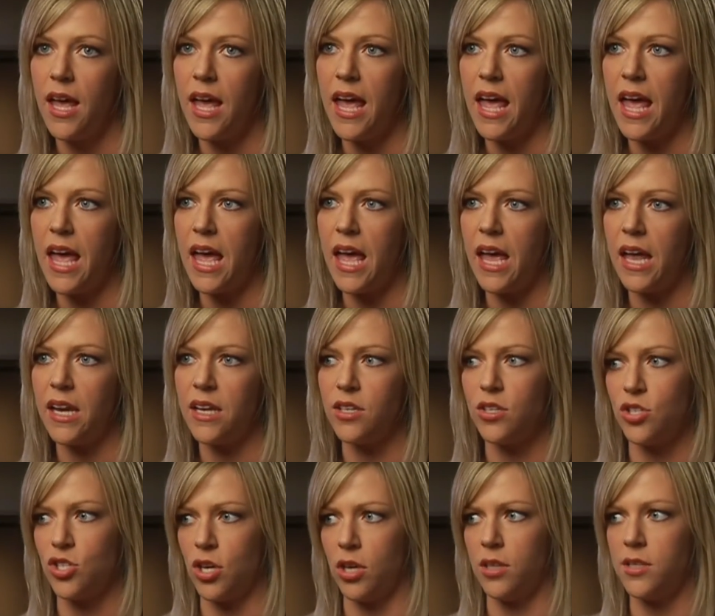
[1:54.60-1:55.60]
and
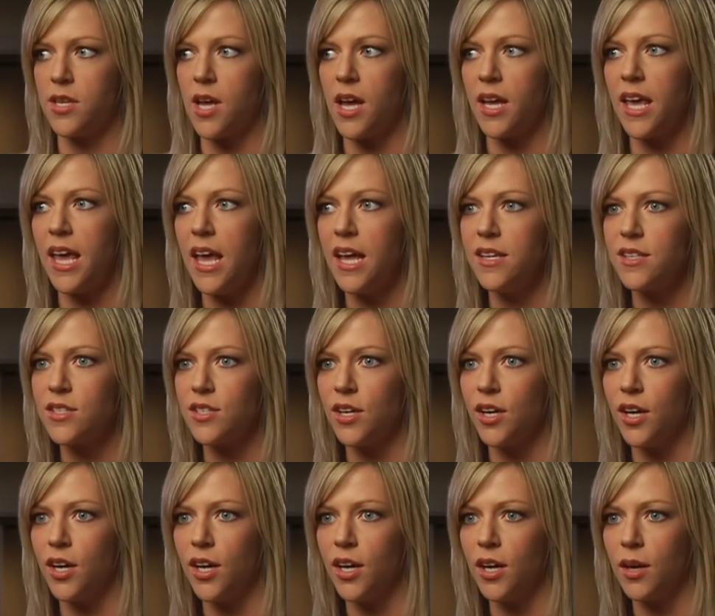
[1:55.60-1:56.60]
Charlie's got
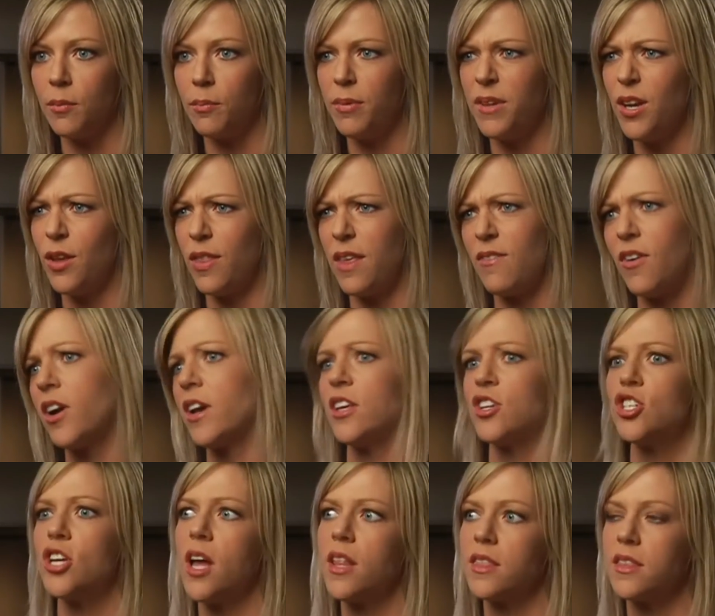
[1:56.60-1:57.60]
cancer. you know, they've already
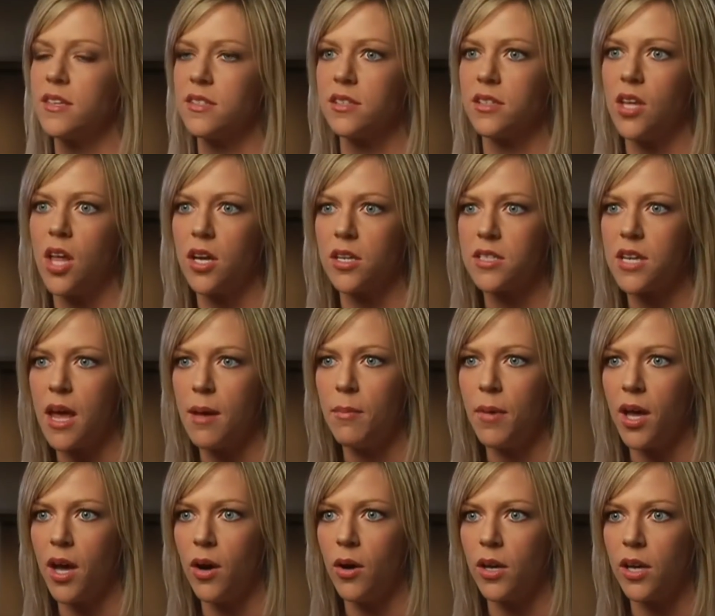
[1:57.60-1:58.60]
shot this a long time
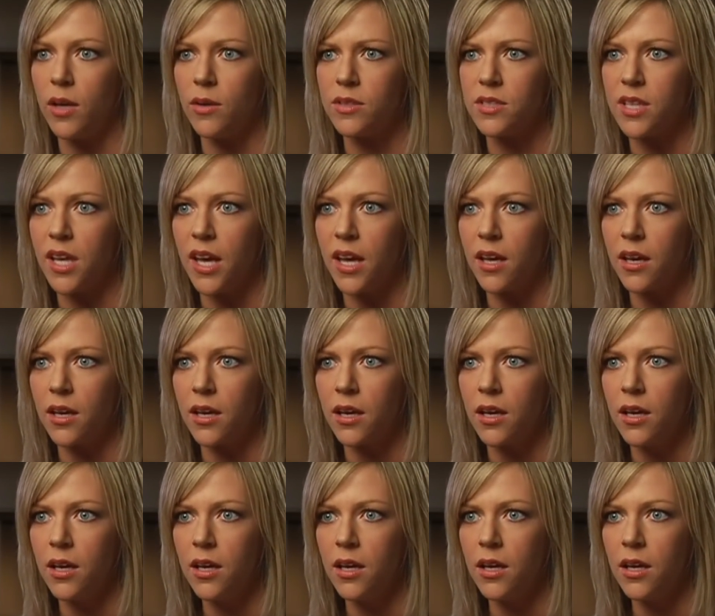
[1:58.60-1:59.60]
ago. And I was like,
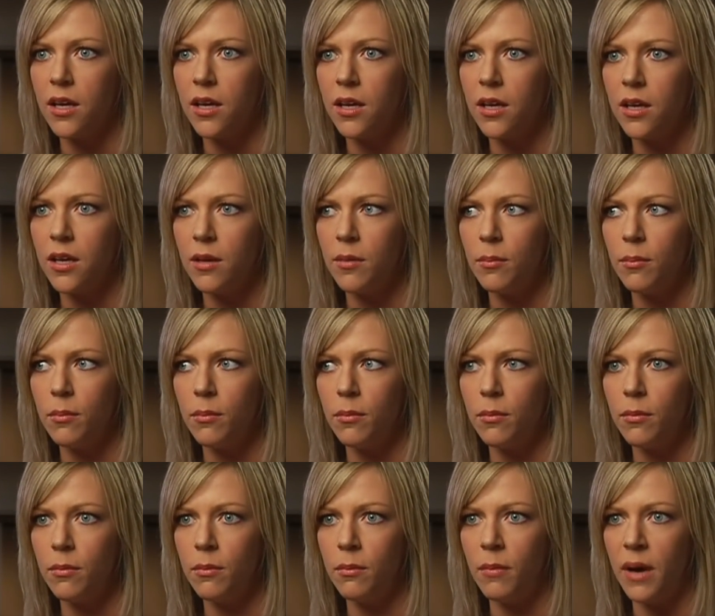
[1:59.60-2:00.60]

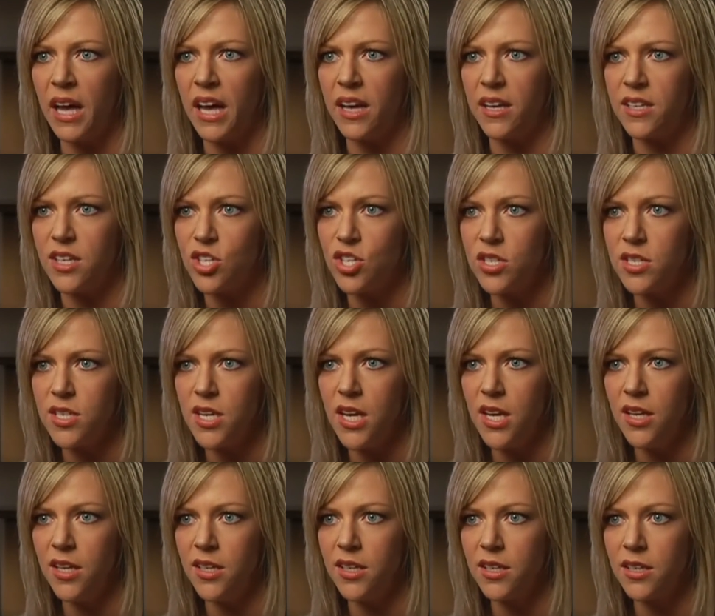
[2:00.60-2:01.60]
my audition scene?
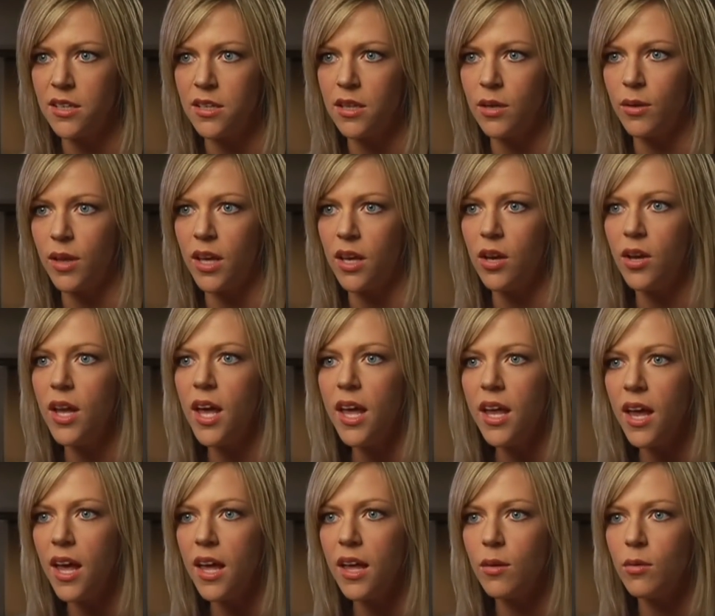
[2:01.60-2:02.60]
They were like, oh,
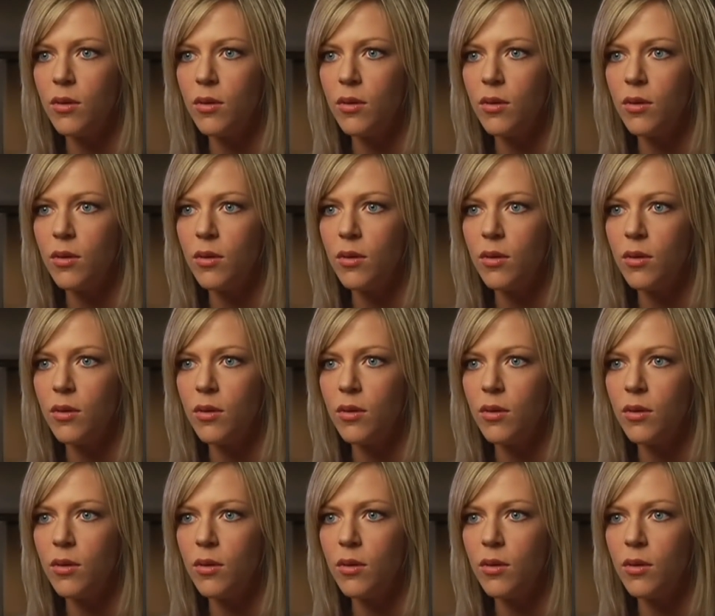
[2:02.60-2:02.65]
yeah, yeah,